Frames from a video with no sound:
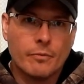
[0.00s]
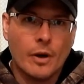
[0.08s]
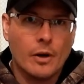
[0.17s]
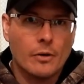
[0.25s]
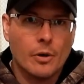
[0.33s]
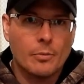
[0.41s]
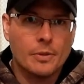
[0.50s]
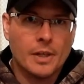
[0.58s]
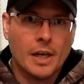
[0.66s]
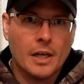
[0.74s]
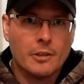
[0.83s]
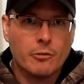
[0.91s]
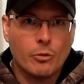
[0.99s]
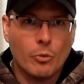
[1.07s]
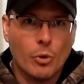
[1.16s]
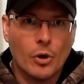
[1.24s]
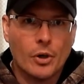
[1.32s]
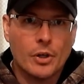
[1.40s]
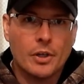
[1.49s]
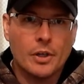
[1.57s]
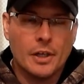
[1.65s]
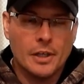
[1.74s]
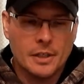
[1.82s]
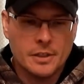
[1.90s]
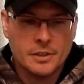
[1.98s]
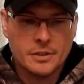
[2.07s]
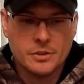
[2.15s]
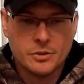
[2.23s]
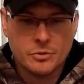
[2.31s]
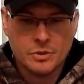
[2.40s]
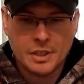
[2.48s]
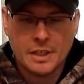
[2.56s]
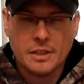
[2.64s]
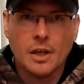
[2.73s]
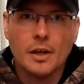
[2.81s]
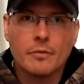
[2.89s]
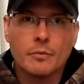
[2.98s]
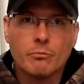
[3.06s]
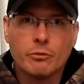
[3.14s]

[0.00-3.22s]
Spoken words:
firearm to actually work and to take a life.